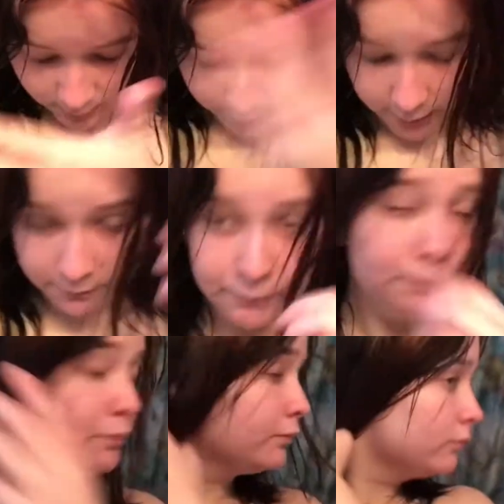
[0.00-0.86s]
look good.
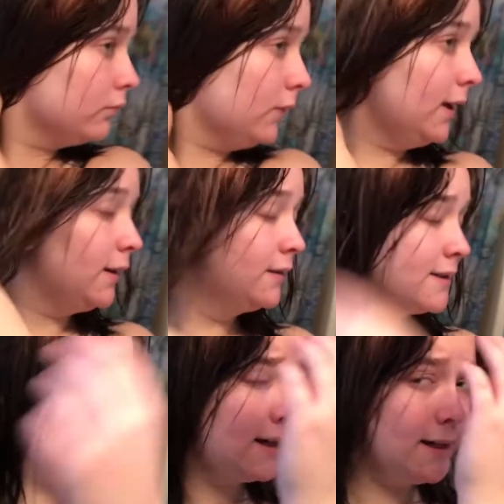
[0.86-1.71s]

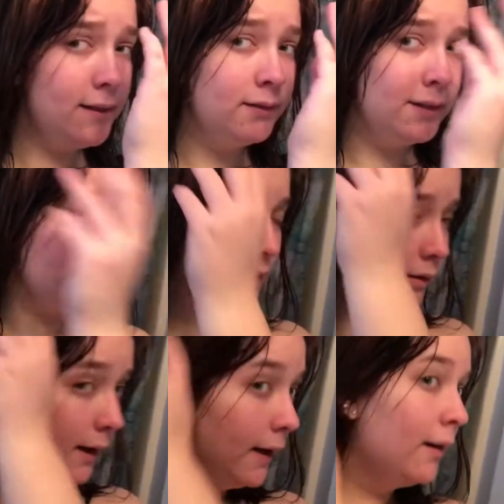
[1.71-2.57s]
This side, it's
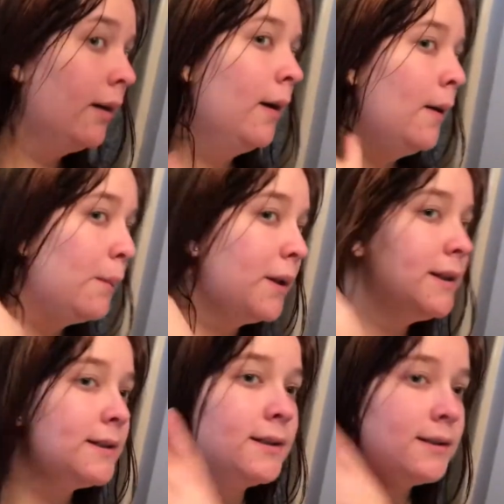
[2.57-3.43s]
alright. But
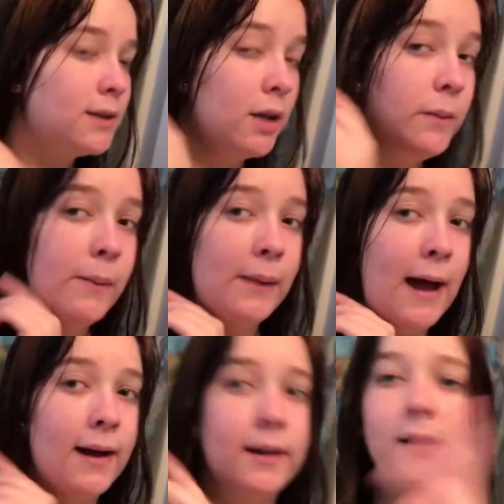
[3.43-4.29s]
this is going to be
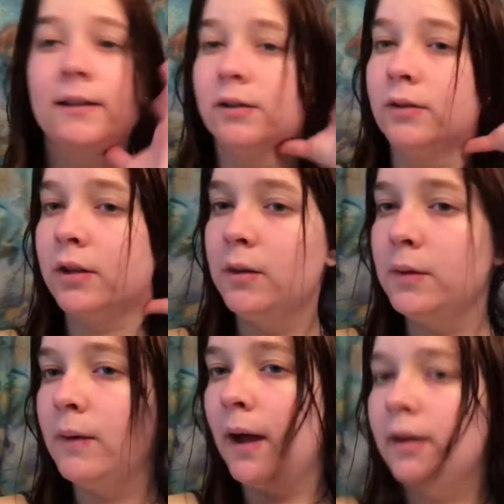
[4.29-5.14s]
black, and this one's going to
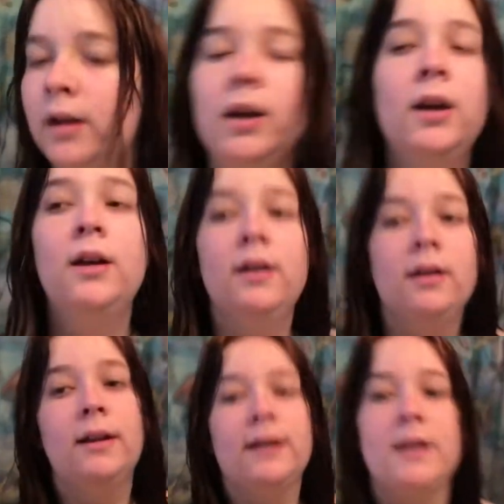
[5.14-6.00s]
be red,
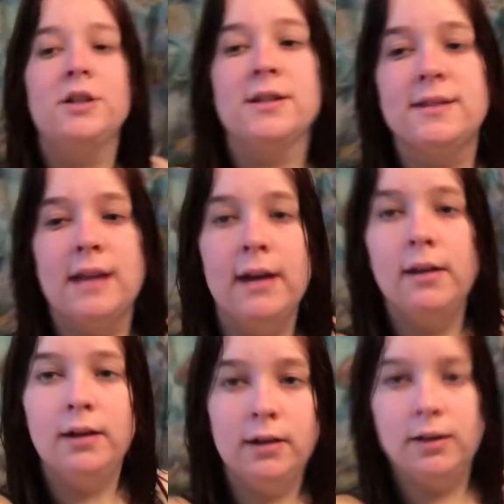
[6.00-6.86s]
like I just
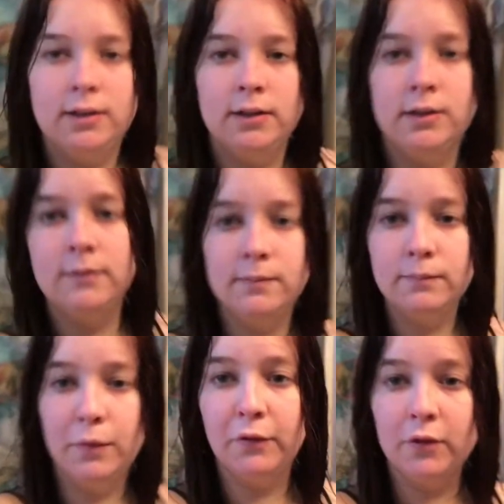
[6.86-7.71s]
said
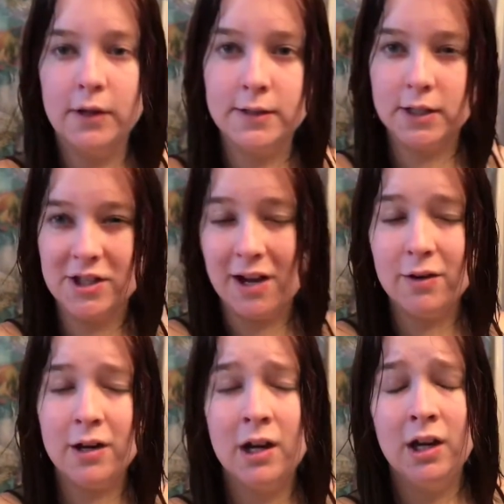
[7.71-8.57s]
before I took a
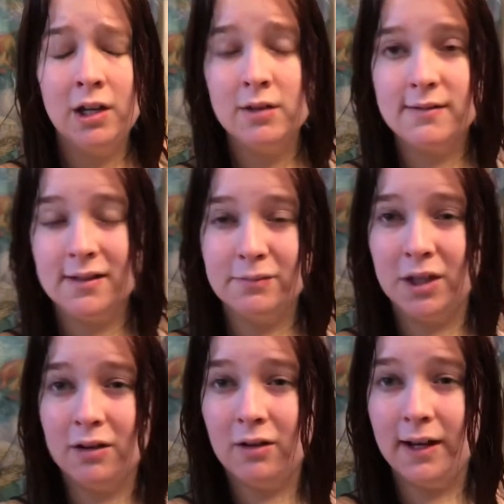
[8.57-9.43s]
shower. So I'm
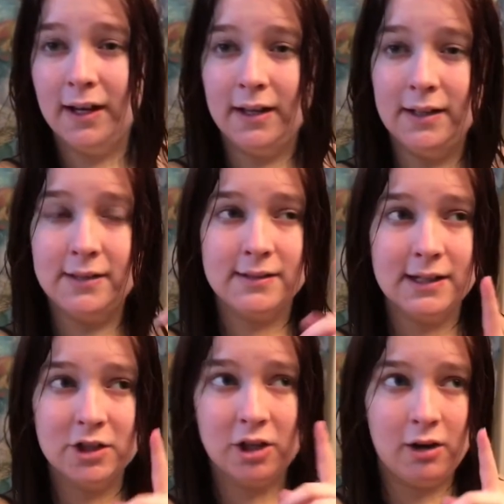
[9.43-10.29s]
going to go ahead and
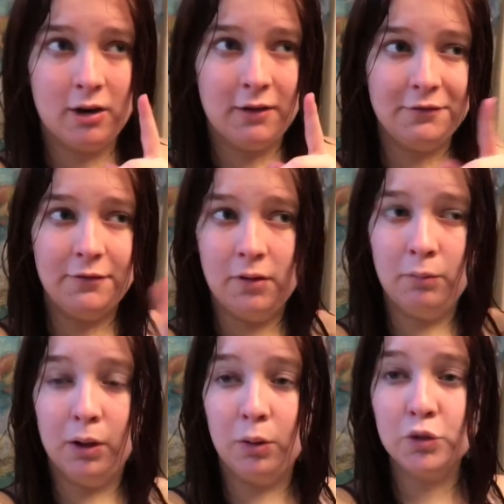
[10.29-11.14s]
section it off,
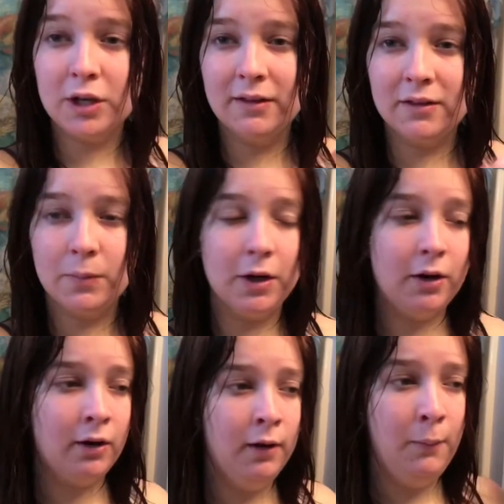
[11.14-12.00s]
blow dry this
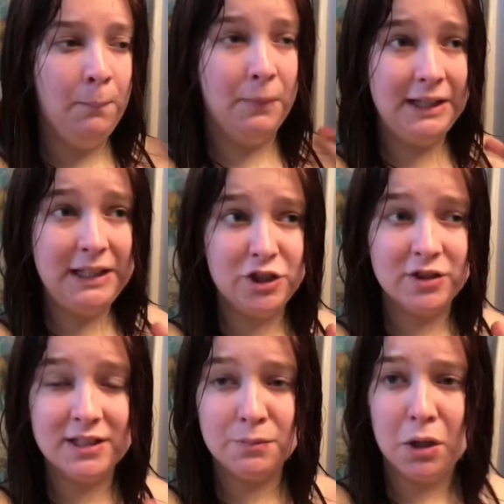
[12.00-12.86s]
part,
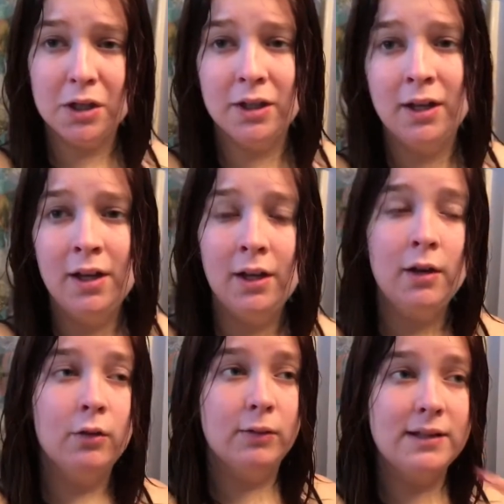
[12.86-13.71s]
bleach this part,
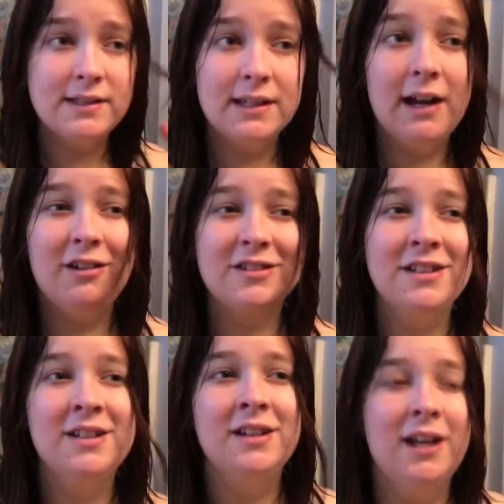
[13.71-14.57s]
rinse it
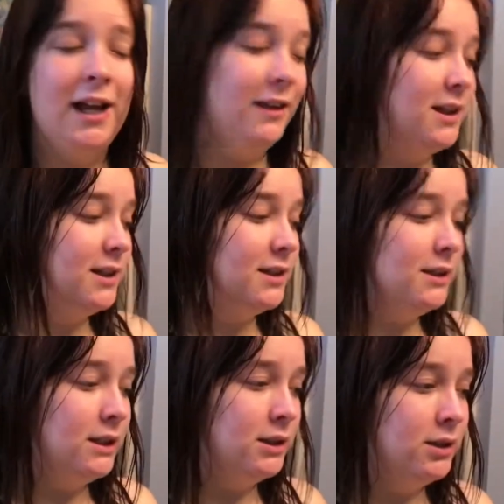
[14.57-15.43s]
out, and then